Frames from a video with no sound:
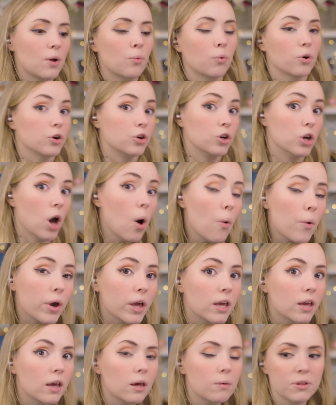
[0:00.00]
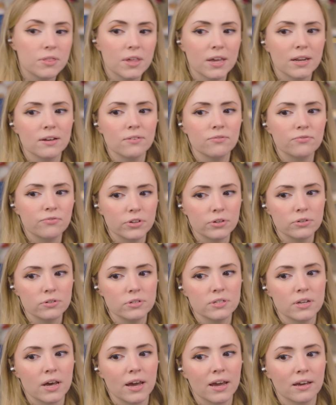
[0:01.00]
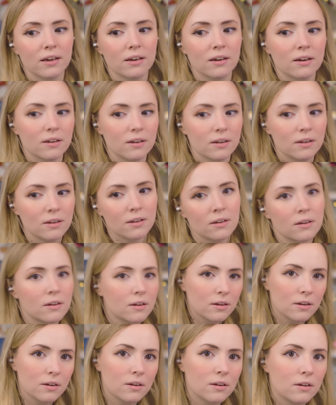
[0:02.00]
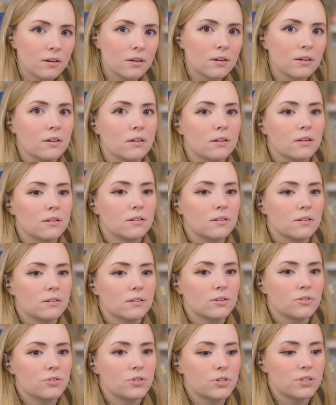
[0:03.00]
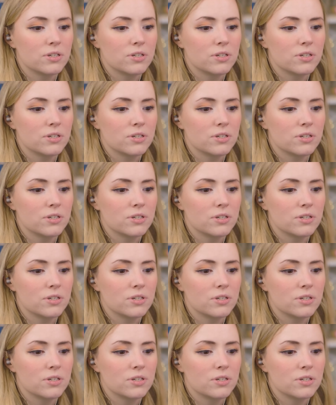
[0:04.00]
were going, but then it feels like there's just